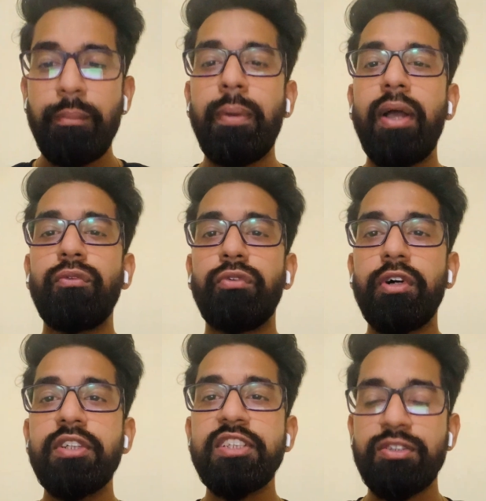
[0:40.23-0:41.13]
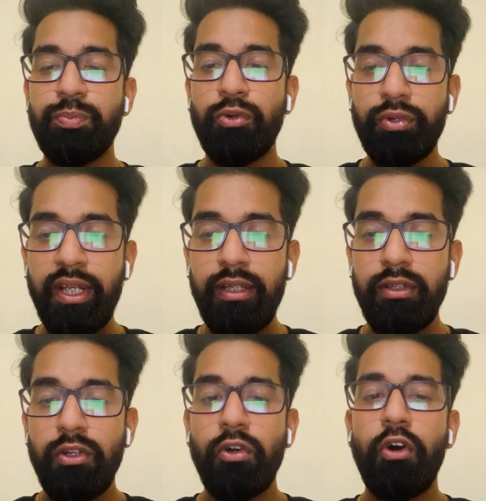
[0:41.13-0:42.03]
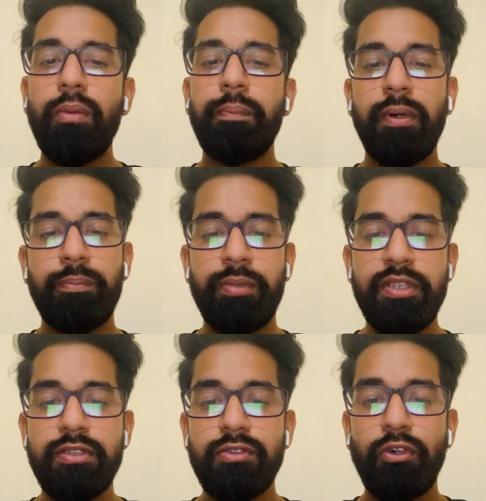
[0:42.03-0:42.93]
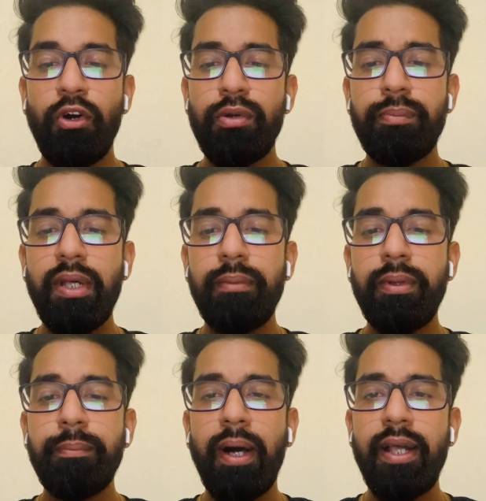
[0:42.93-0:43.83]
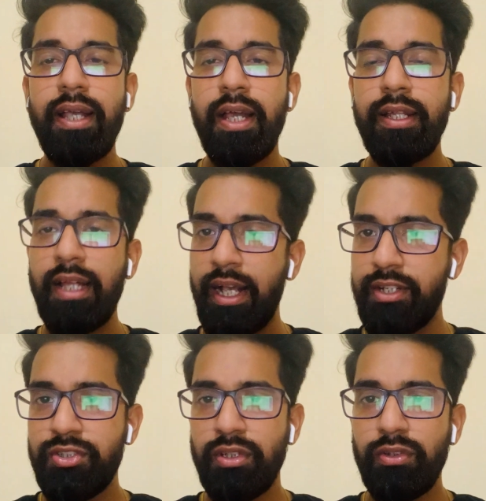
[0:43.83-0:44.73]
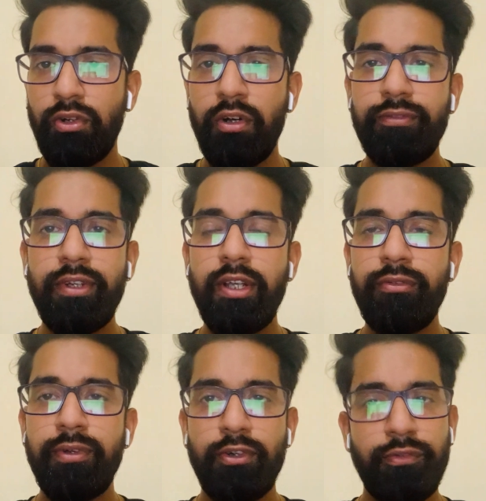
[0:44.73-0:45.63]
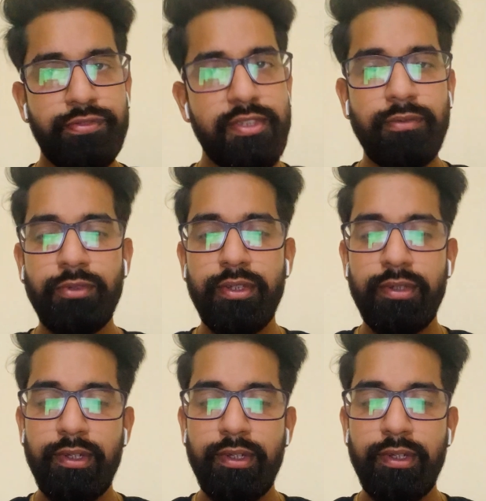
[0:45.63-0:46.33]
by words spoken or published, or maybe by an action or behavior of someone.